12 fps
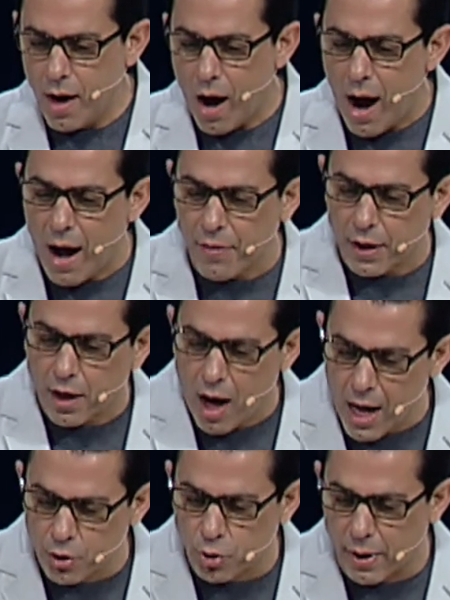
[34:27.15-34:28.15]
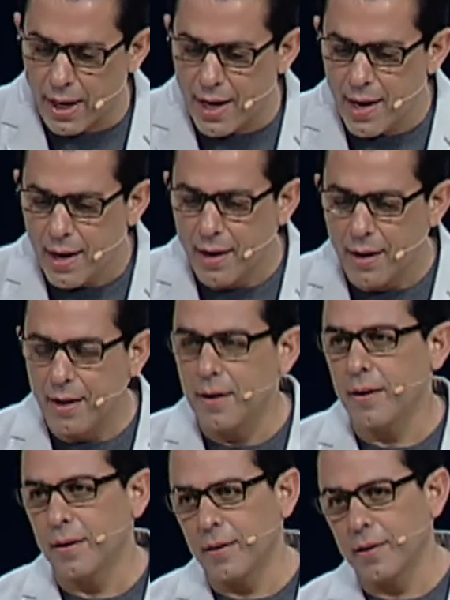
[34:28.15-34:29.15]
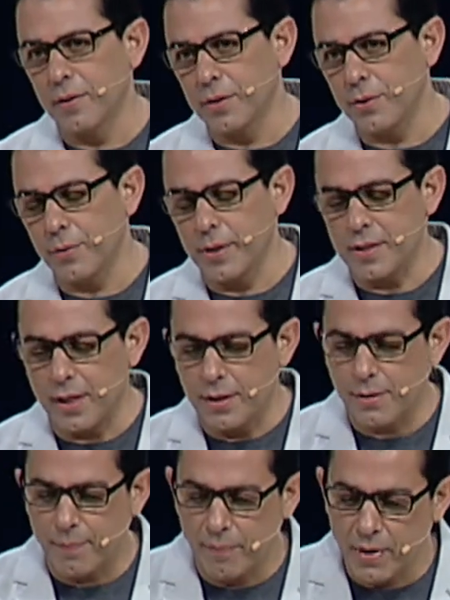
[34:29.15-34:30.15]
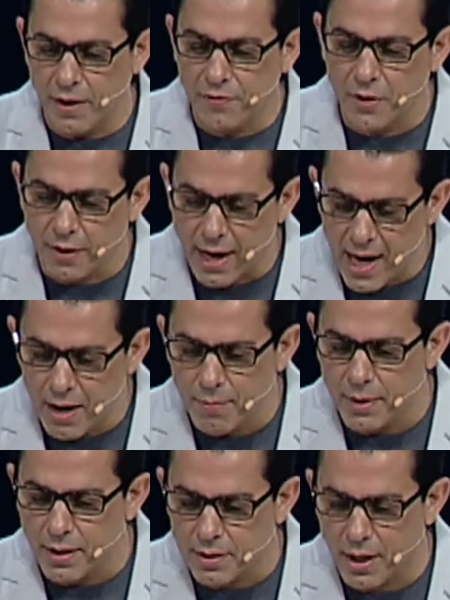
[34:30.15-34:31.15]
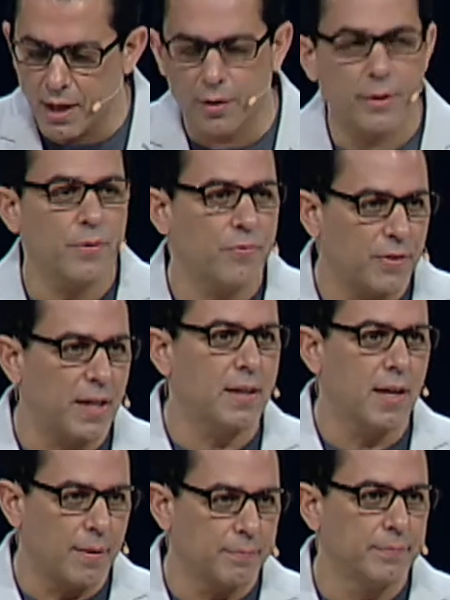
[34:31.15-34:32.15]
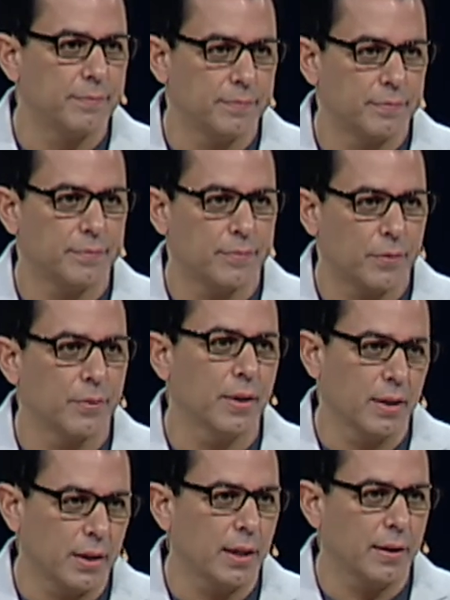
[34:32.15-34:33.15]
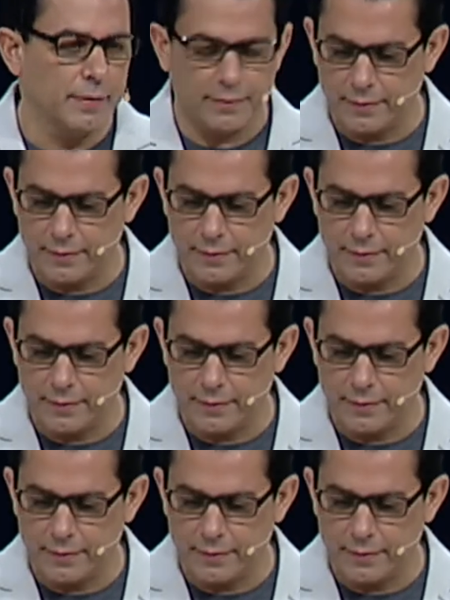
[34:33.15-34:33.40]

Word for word: On the contrary, listen what he says if your enemy is hungry, feed them. Really?